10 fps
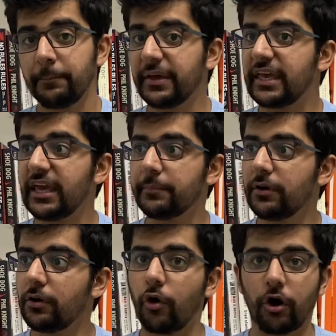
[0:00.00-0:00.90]
became
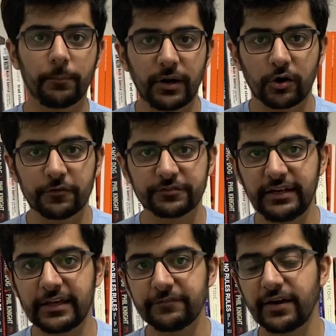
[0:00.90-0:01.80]
a hallmark of
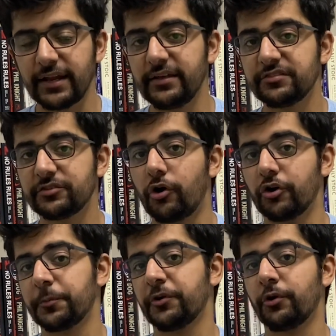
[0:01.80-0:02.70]
Silicon Valley's
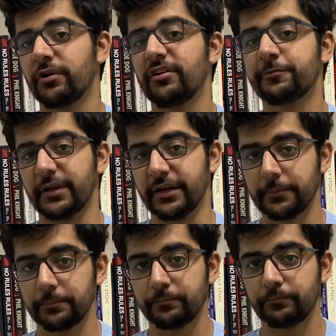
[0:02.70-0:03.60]
entrepreneurial spirit.